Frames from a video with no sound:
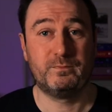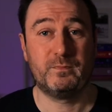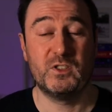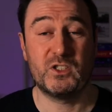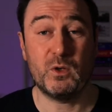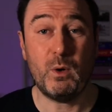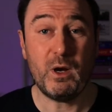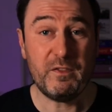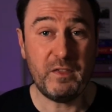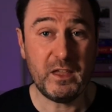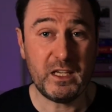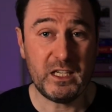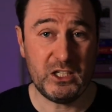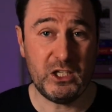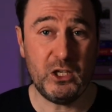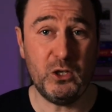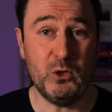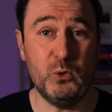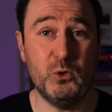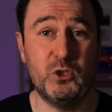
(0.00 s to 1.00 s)
So I think
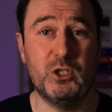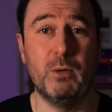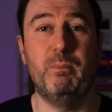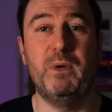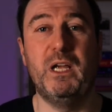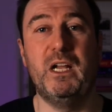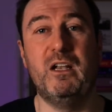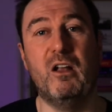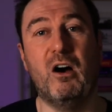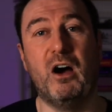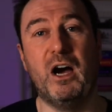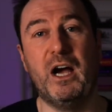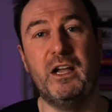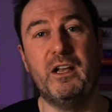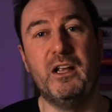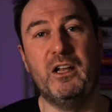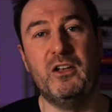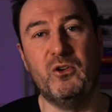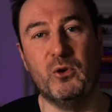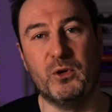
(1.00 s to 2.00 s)
you should be a
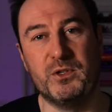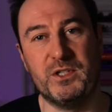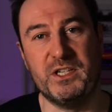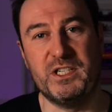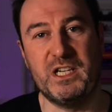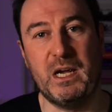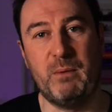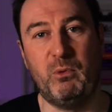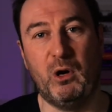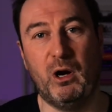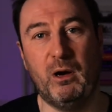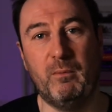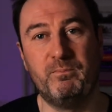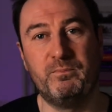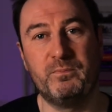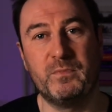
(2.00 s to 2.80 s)
lion and not a zebra.